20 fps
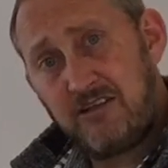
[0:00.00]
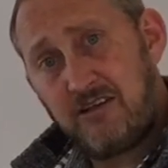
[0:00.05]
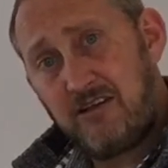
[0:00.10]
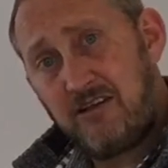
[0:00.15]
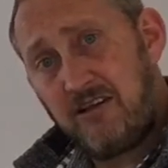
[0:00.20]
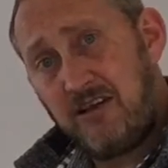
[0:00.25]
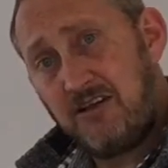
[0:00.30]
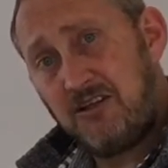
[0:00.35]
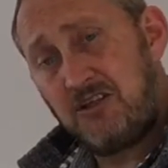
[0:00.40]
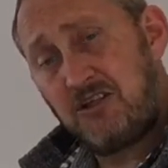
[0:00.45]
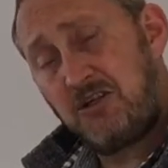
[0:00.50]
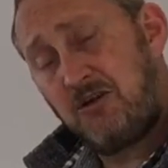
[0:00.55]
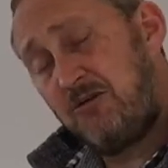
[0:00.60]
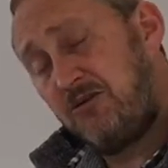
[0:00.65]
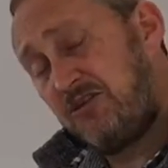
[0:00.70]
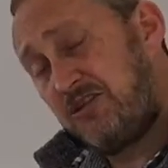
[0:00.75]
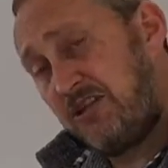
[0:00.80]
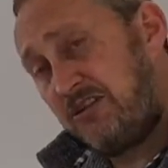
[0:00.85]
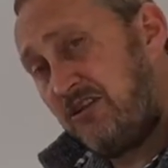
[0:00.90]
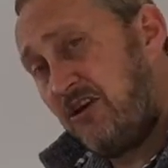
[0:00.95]
ensures
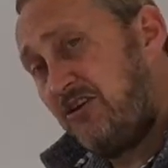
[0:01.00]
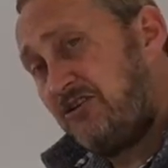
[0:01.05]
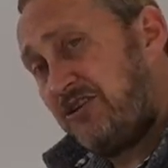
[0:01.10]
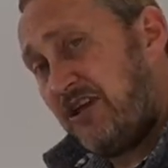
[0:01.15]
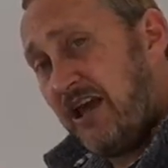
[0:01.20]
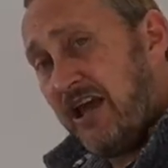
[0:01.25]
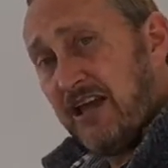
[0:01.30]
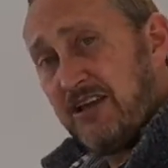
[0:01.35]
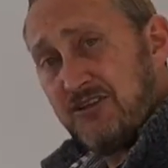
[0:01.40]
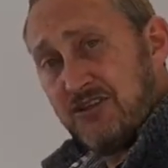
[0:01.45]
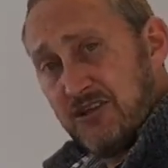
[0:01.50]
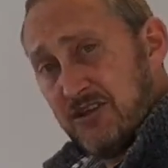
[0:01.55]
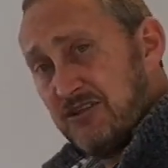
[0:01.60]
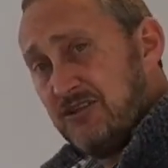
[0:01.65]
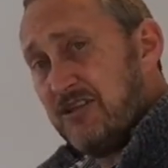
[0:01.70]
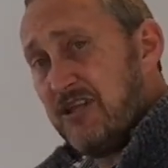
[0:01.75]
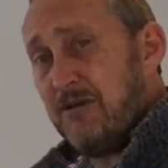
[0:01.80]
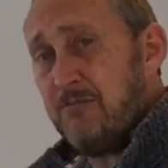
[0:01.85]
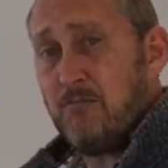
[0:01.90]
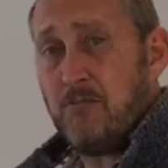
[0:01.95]
that those assets
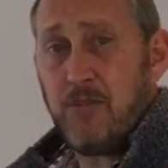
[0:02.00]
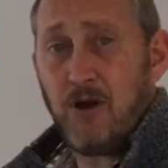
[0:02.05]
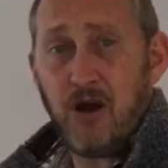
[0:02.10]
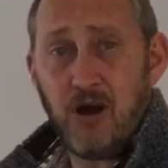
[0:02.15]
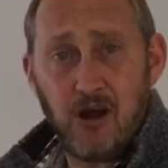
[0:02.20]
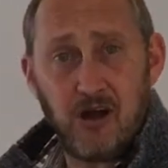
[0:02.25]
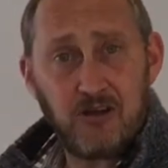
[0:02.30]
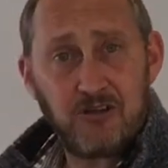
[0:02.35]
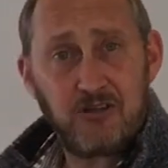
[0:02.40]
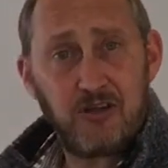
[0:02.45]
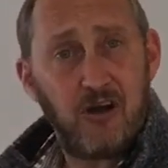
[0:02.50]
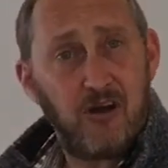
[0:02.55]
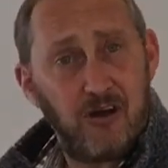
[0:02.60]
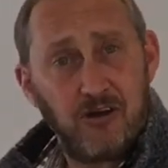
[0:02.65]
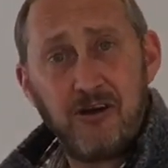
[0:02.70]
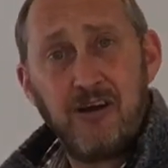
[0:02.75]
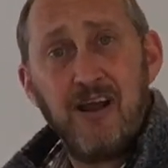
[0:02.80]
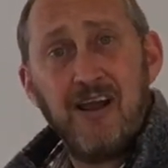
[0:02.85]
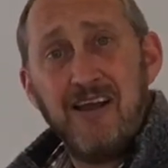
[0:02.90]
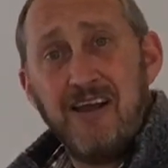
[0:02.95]
then pass on
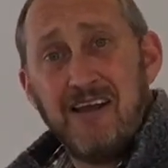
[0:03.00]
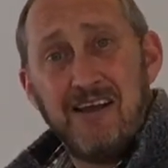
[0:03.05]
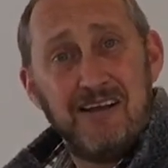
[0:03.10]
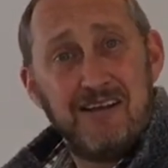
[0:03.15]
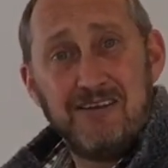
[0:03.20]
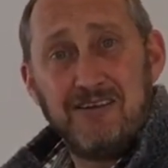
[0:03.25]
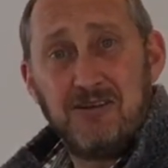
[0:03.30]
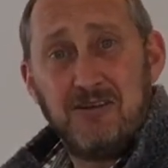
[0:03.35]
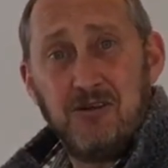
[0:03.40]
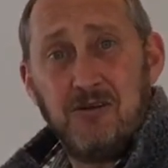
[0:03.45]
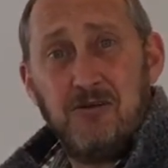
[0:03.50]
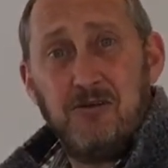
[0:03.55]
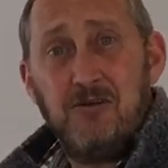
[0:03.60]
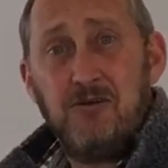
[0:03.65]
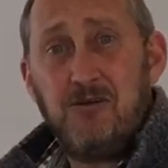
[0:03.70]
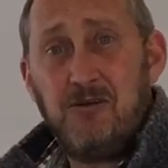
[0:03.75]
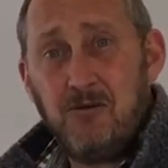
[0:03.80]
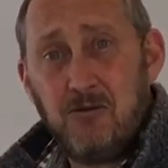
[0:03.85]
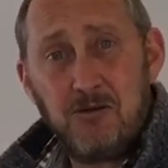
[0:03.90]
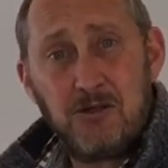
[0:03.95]
to
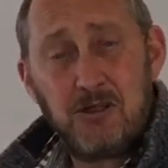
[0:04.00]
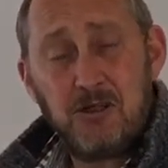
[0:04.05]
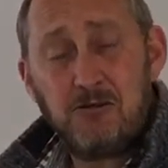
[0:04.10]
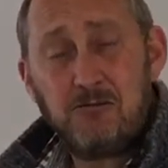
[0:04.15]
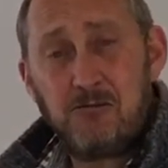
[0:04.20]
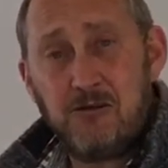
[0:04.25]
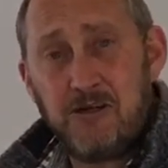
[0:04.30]
your children